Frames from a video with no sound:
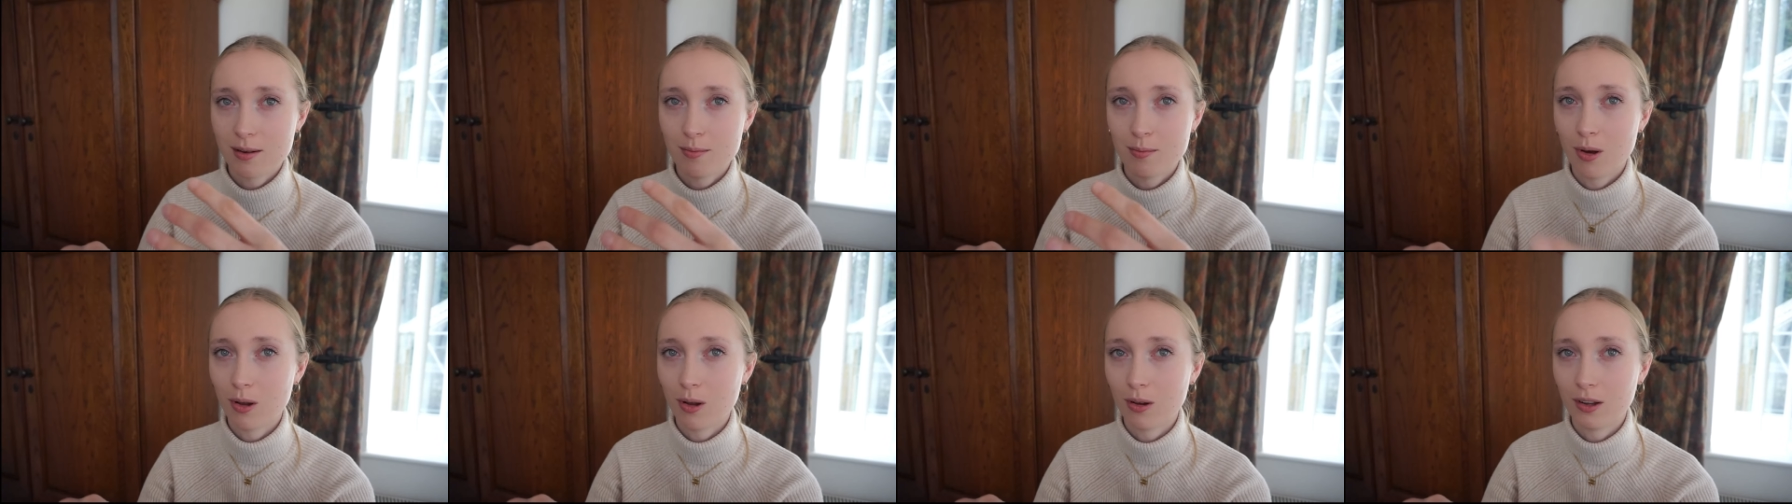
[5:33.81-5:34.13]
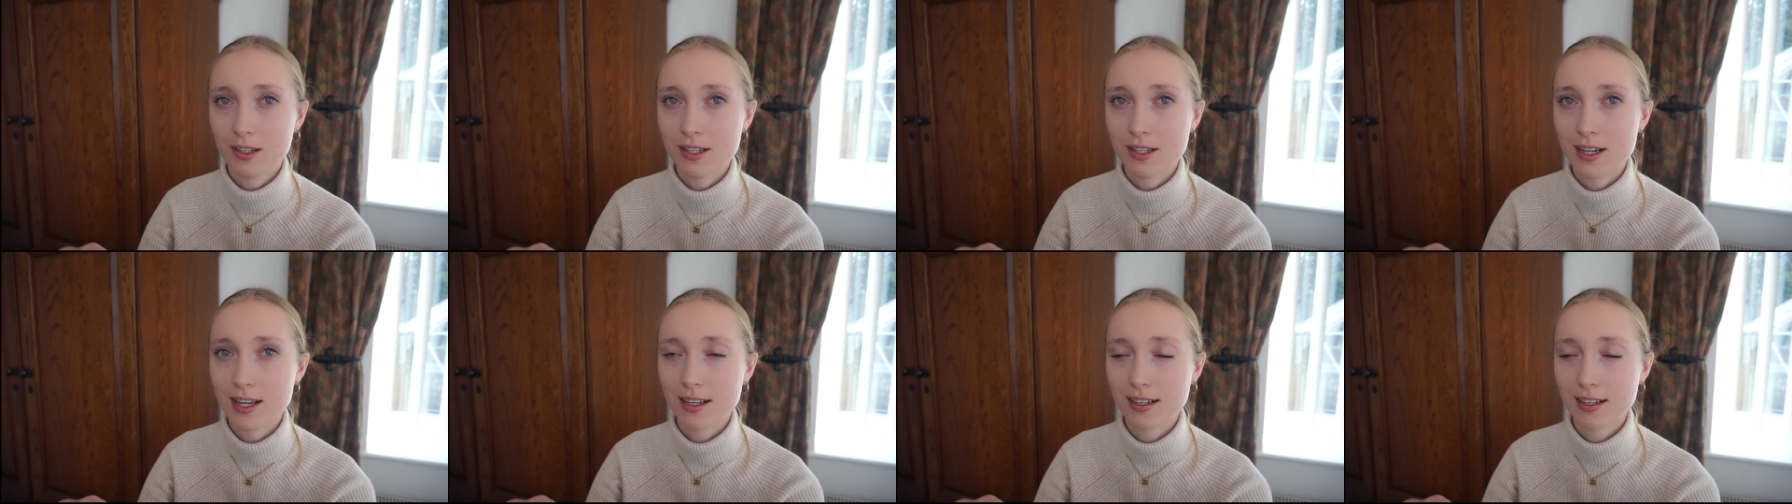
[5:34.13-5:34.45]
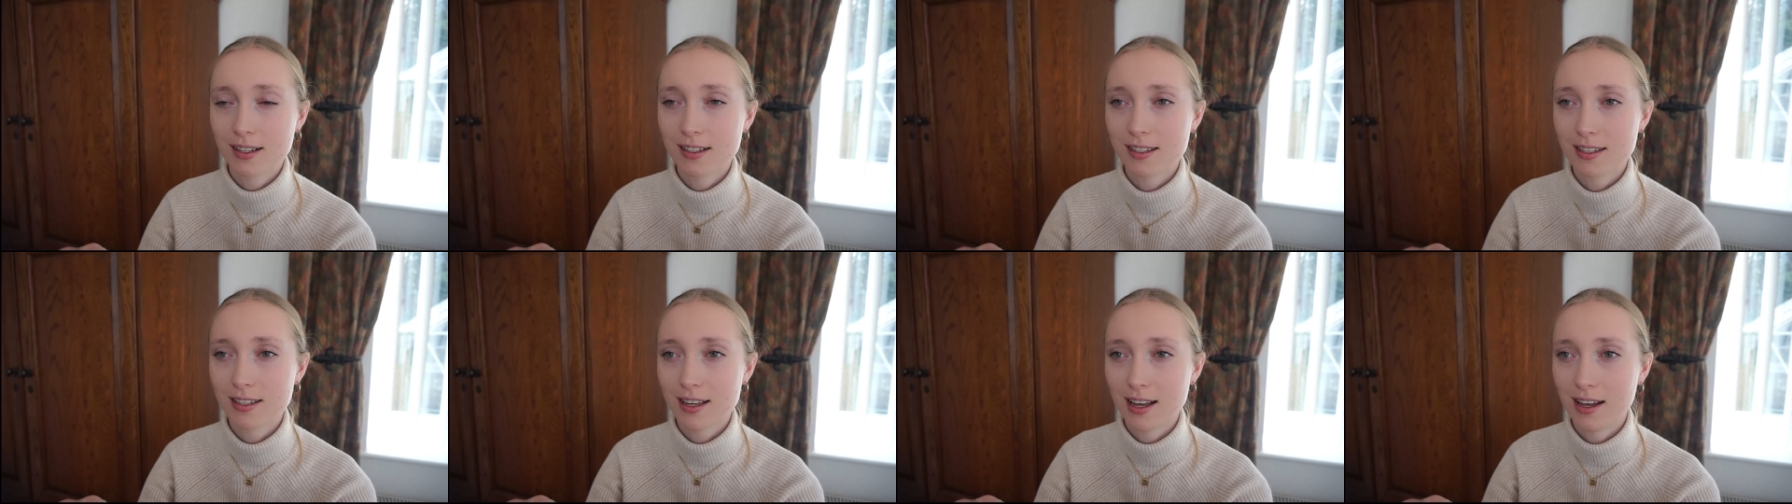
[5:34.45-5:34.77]
in
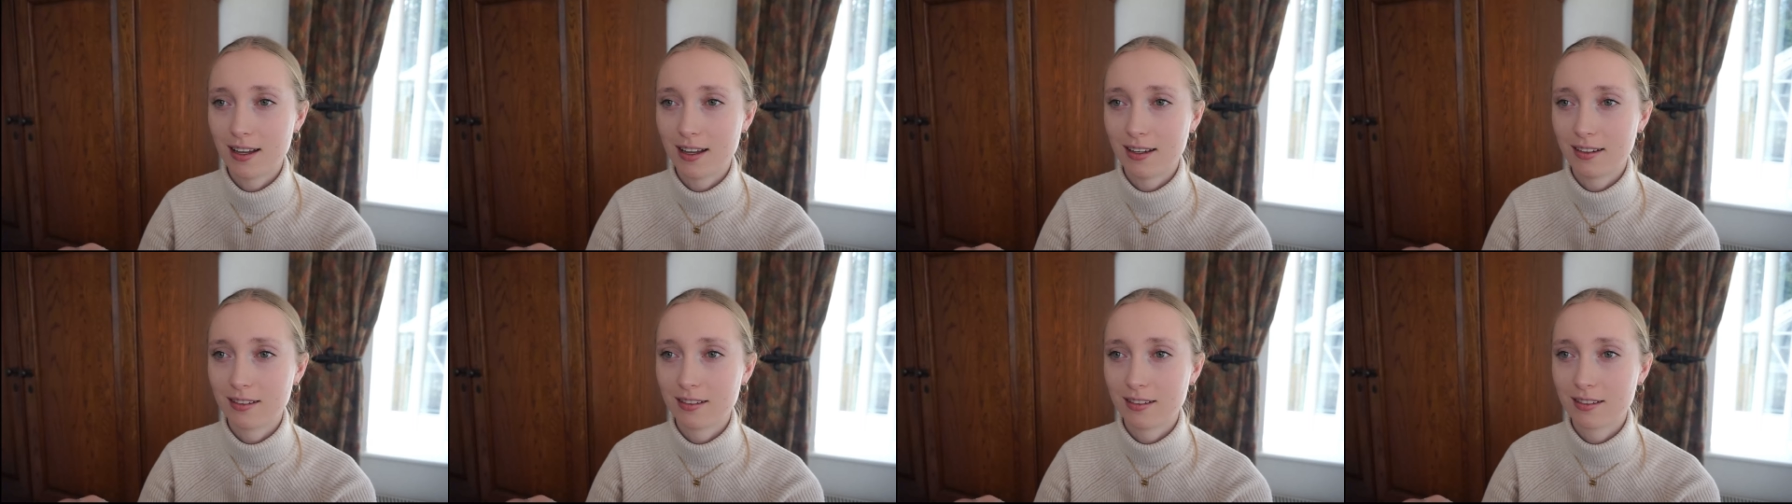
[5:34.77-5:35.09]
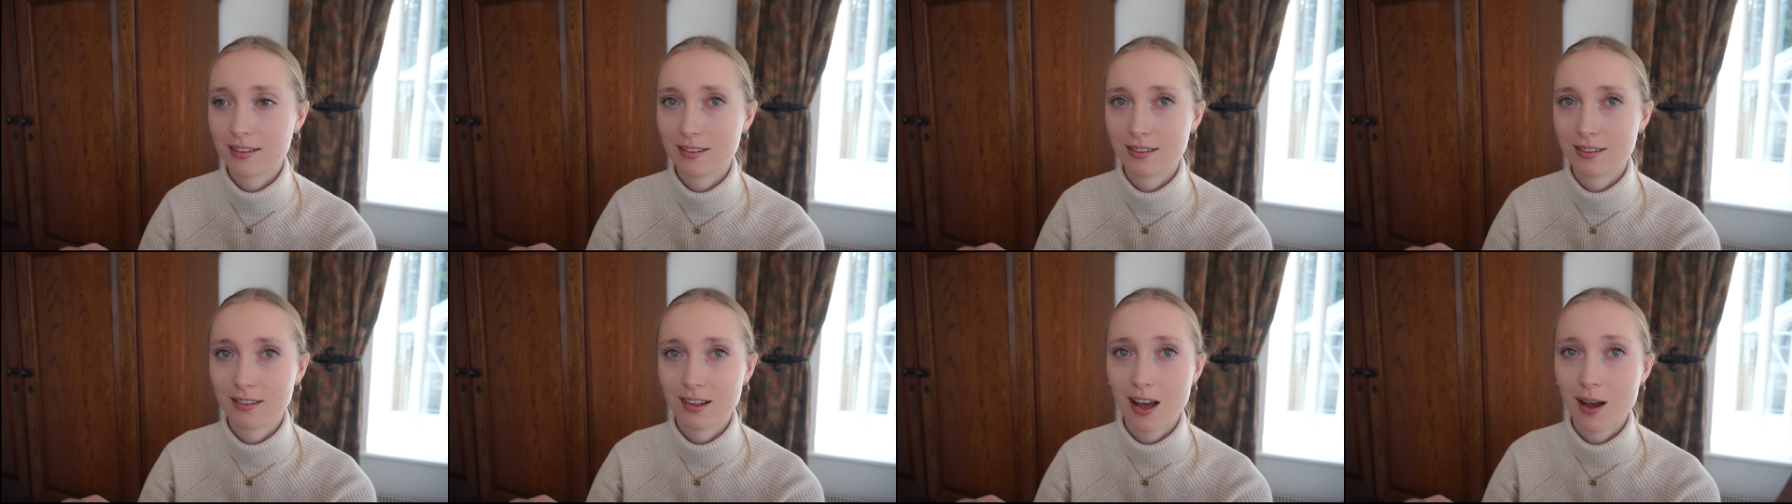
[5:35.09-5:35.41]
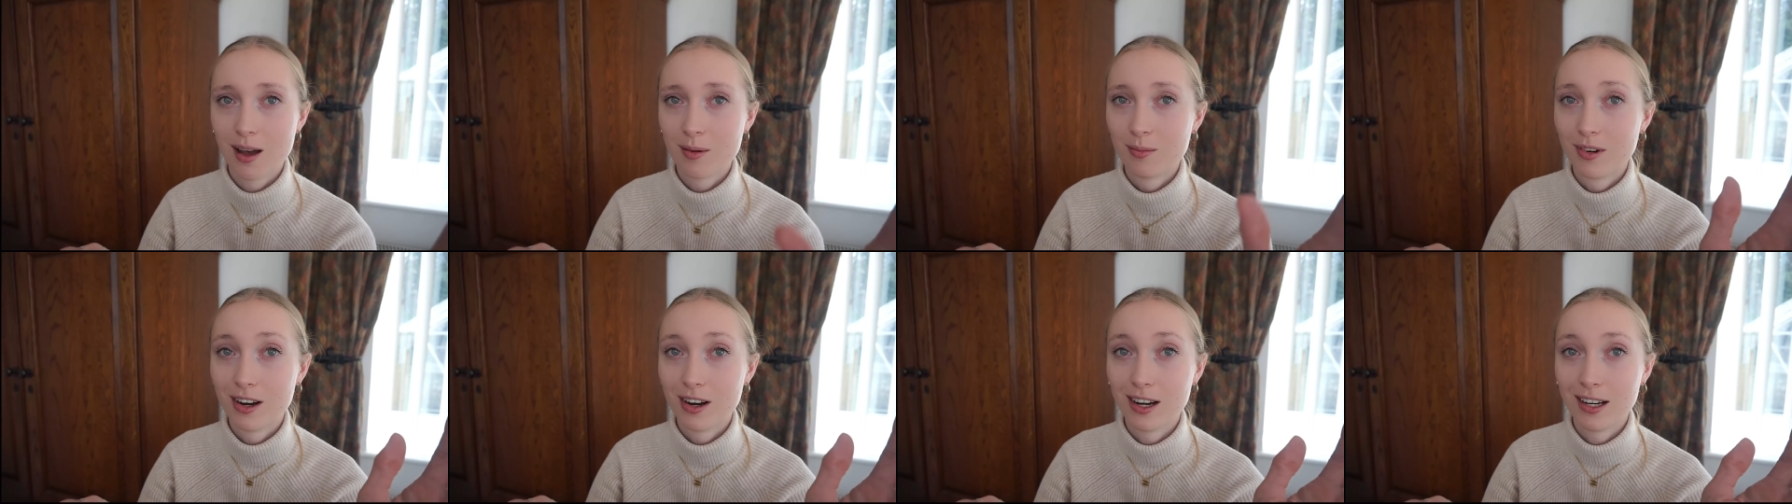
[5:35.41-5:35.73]
politics and
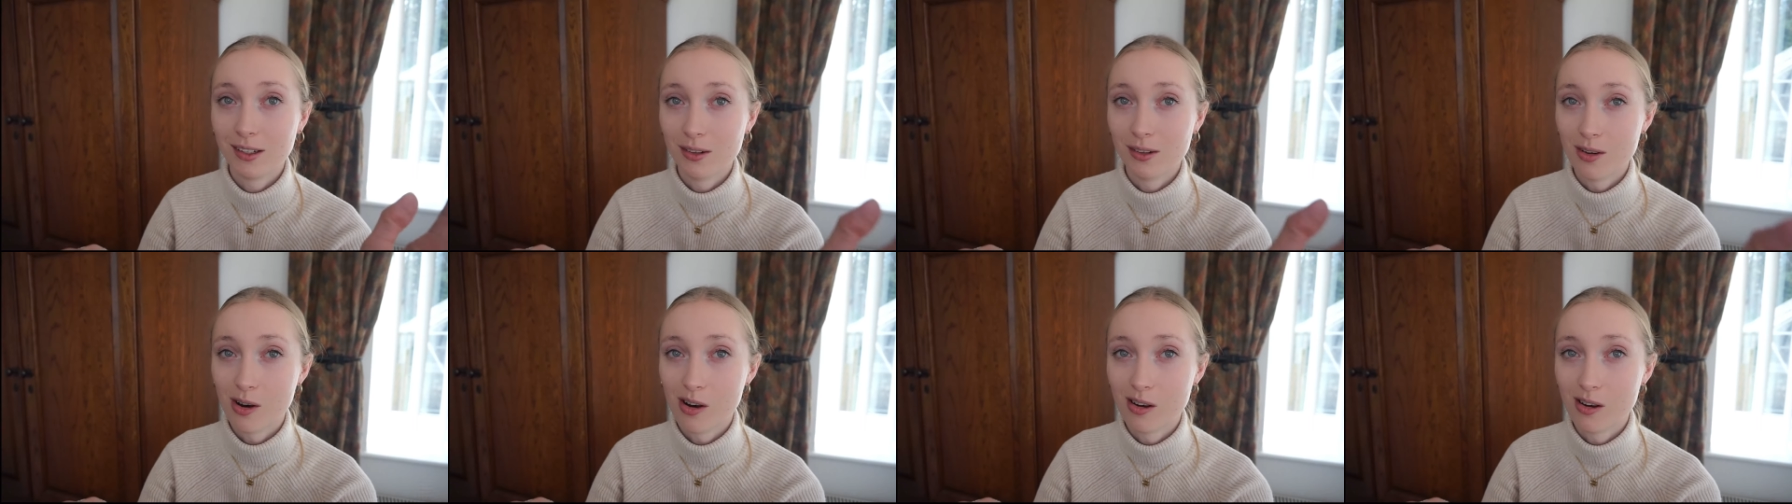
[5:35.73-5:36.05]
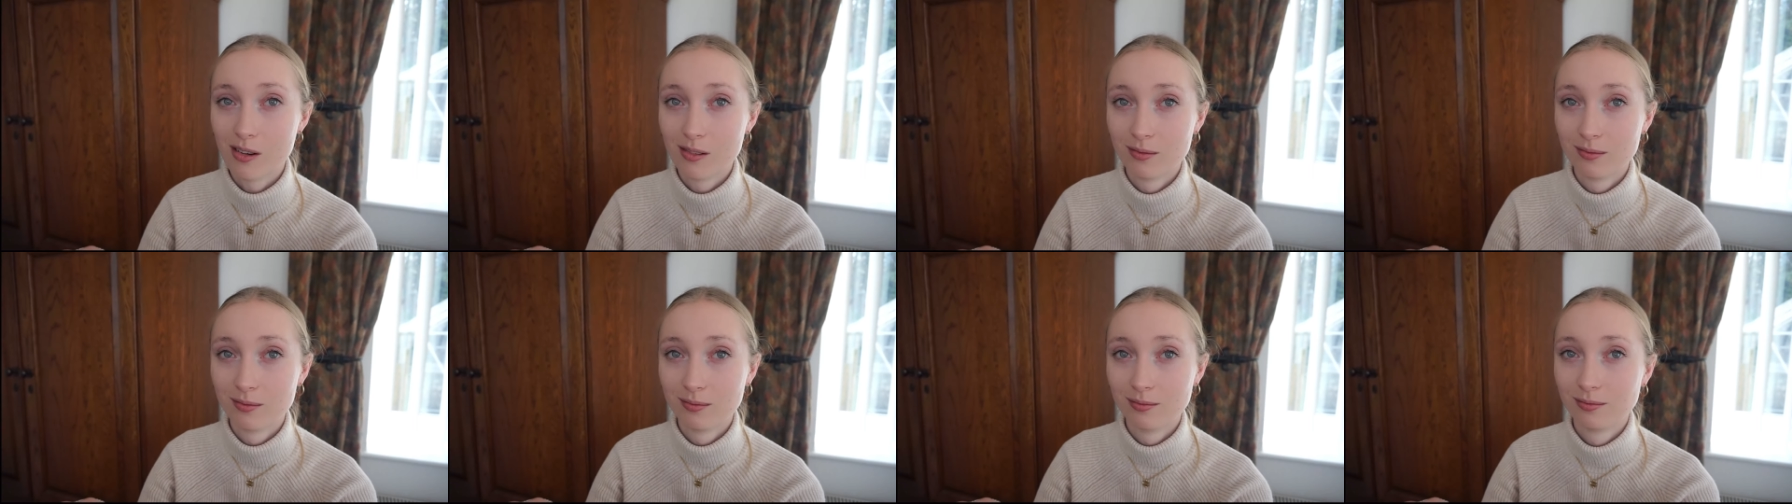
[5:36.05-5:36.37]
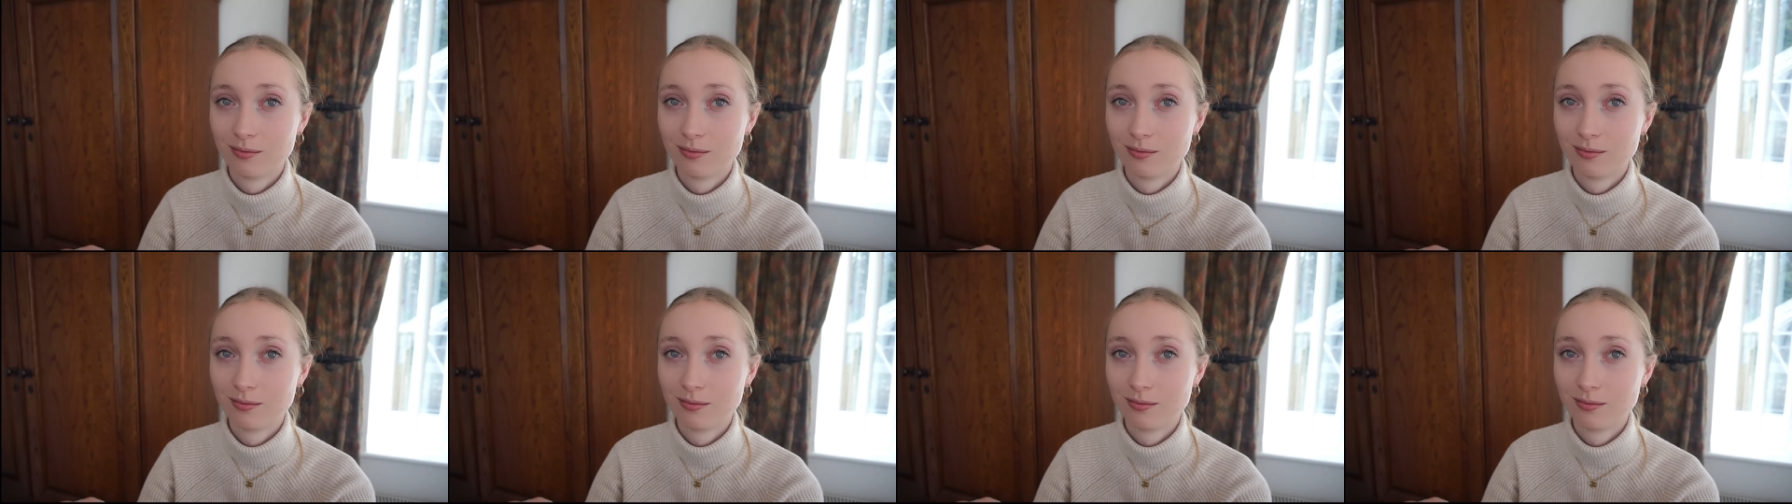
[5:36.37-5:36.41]
I'm really not.